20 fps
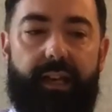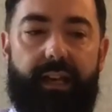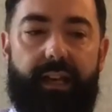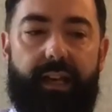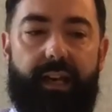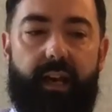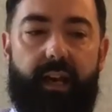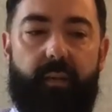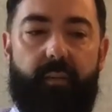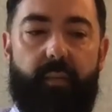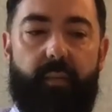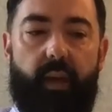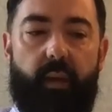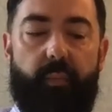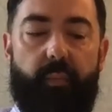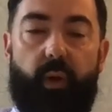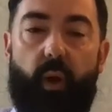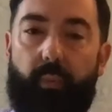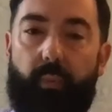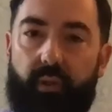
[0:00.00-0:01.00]

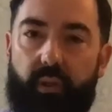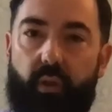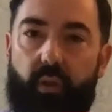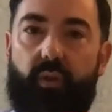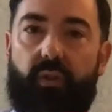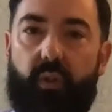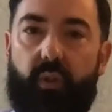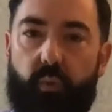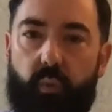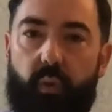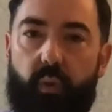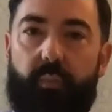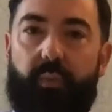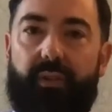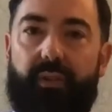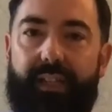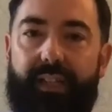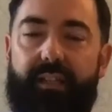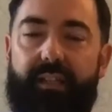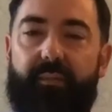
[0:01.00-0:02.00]
But opportunities will
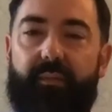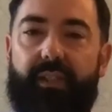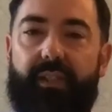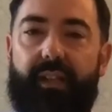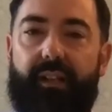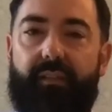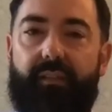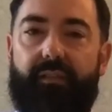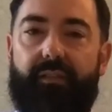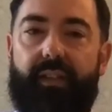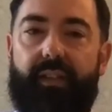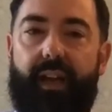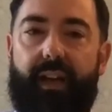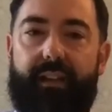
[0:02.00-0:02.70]
present themselves.